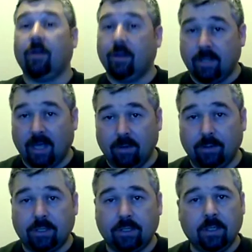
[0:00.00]
around the
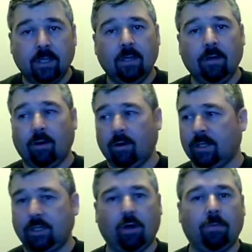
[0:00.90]
house or
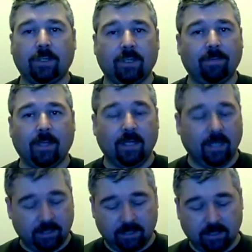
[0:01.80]
a shop or something
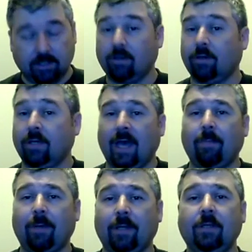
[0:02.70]
is just not going to
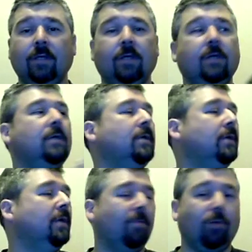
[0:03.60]
happen.
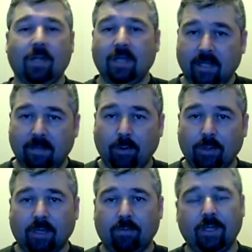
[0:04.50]
I'm more likely to poke
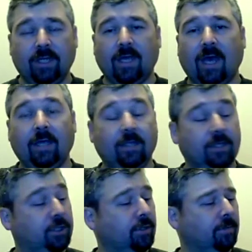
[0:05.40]
someone in the eye than
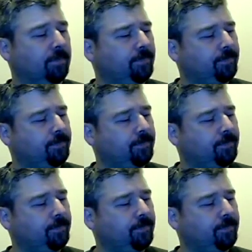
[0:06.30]
shoot them.